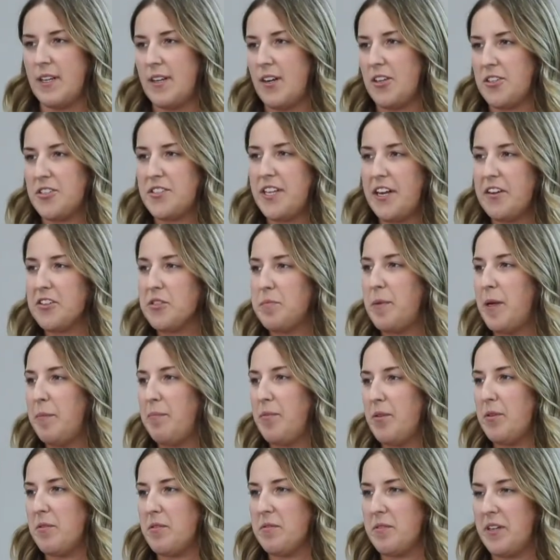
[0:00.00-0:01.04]
Our
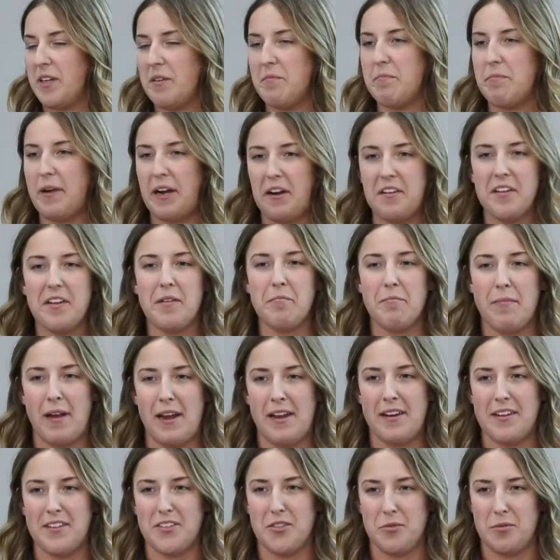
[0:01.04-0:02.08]
salespeople can barely
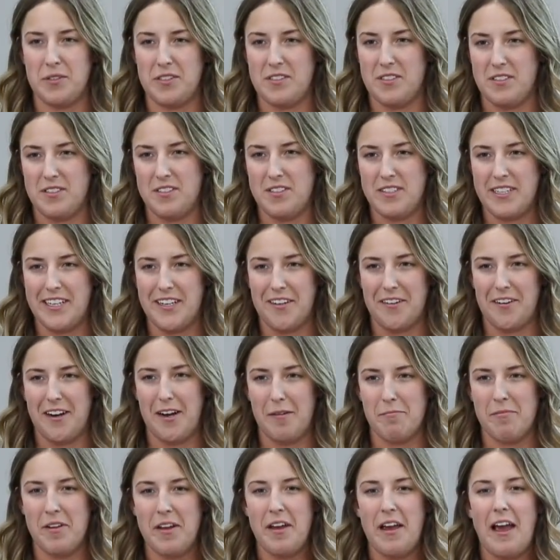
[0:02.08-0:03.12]
manage what's in
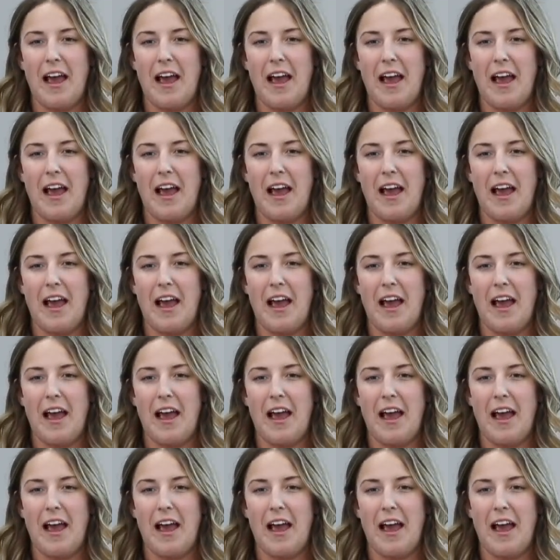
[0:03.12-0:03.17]
CRM.